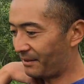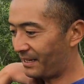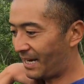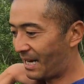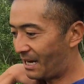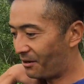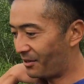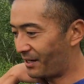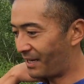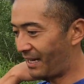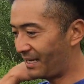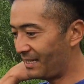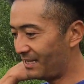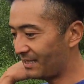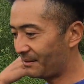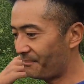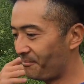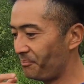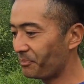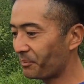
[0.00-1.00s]

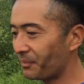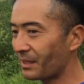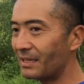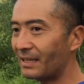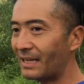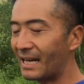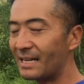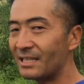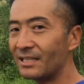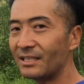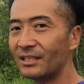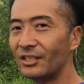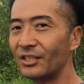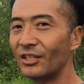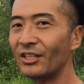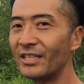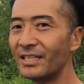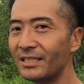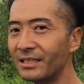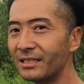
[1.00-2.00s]
nowadays, that
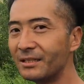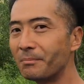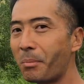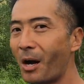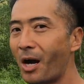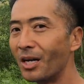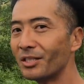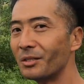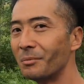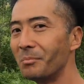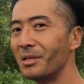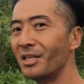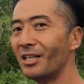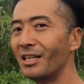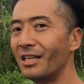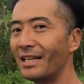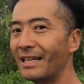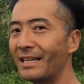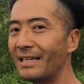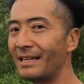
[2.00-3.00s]
there is a
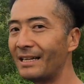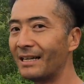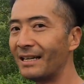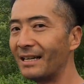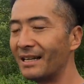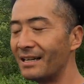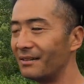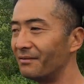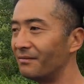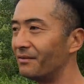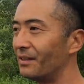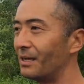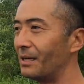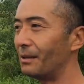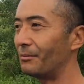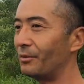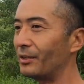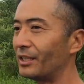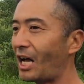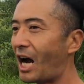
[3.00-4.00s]
possibility of
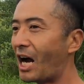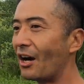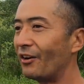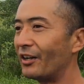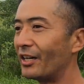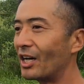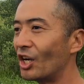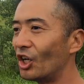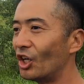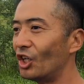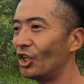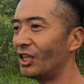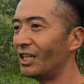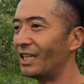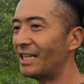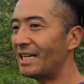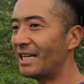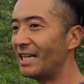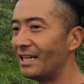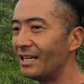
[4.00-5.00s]
retiring
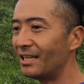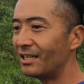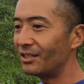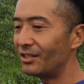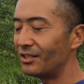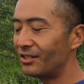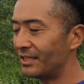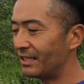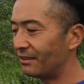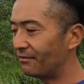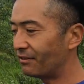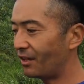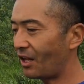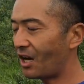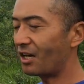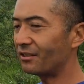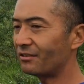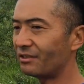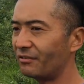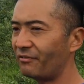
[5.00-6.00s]
early using
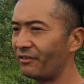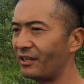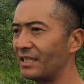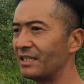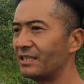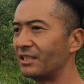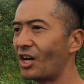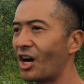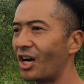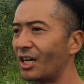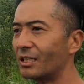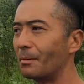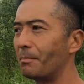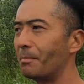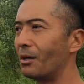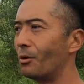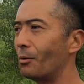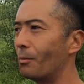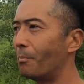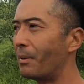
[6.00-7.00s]
philosophies talked
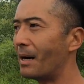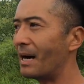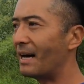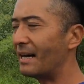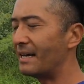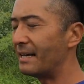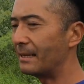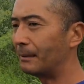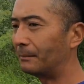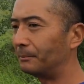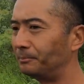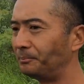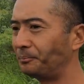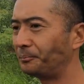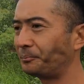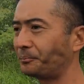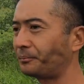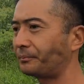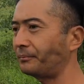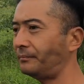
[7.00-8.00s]
about by
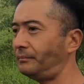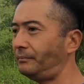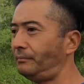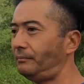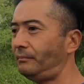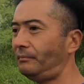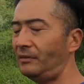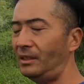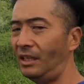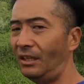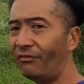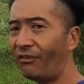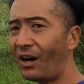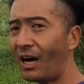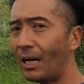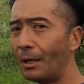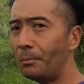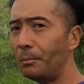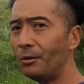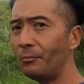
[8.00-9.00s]
the
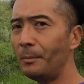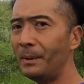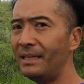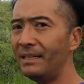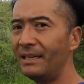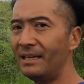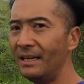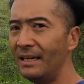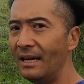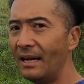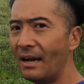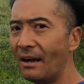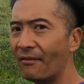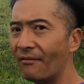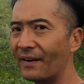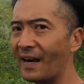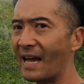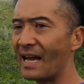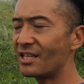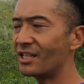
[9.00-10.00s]
FIRE movement,
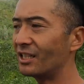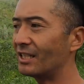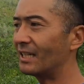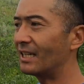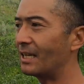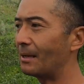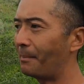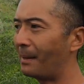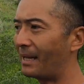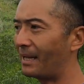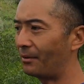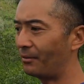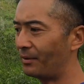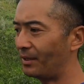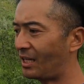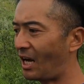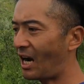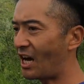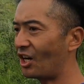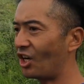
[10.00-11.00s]
financially independent,
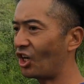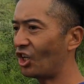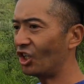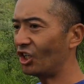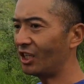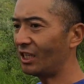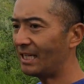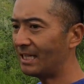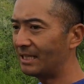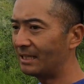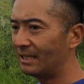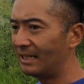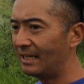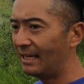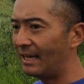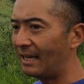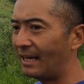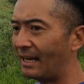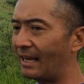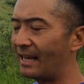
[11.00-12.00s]
retire early.
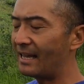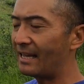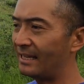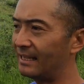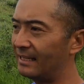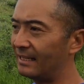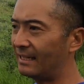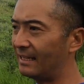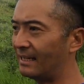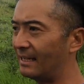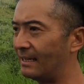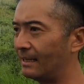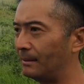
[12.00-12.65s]
And